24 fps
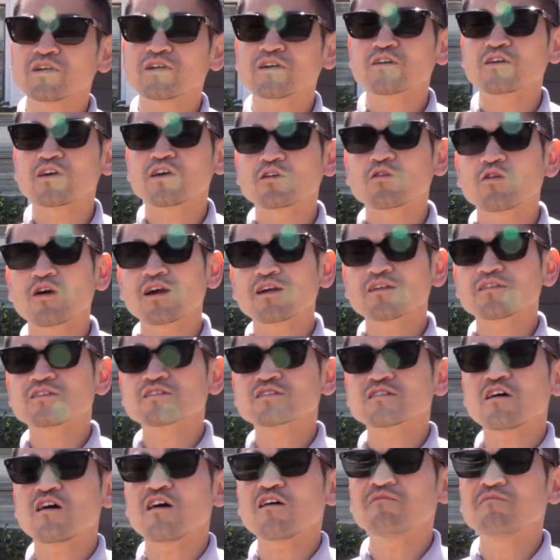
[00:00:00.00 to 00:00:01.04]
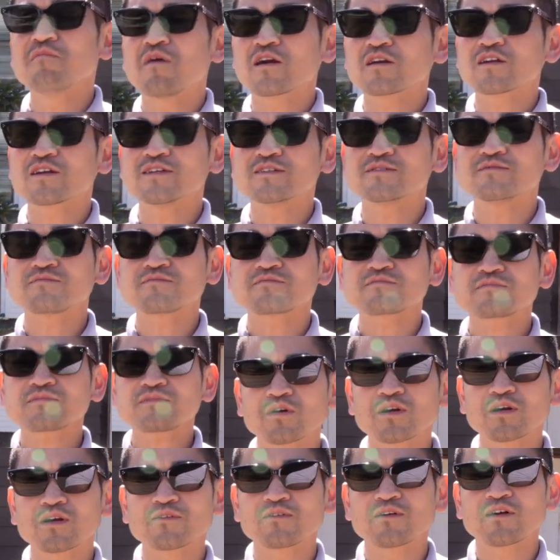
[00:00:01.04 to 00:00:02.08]
we acquired this off market
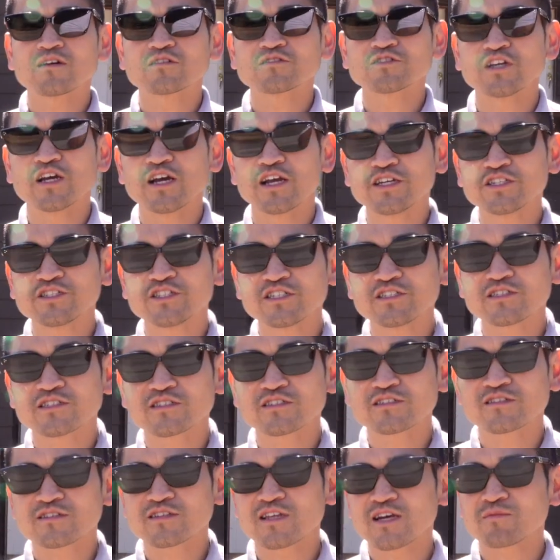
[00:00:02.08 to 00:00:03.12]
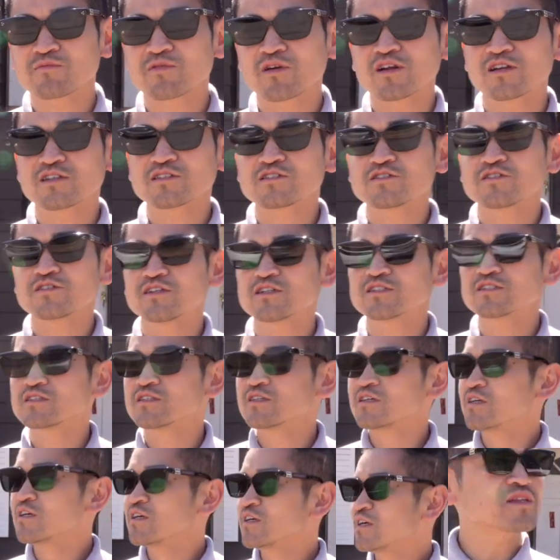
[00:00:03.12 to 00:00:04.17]
through one of our agents that brought it to
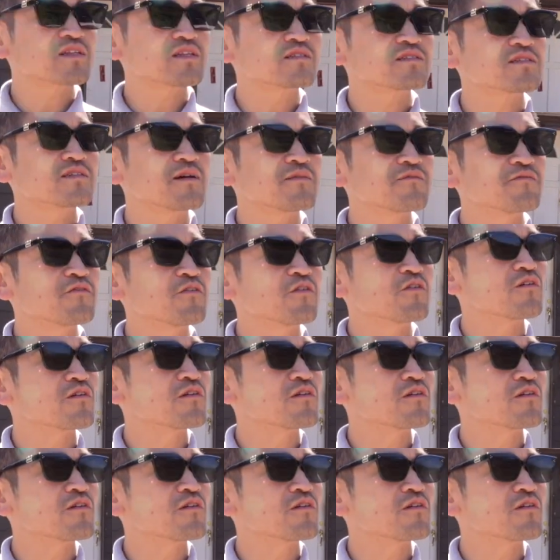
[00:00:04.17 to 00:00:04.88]
us. We picked this up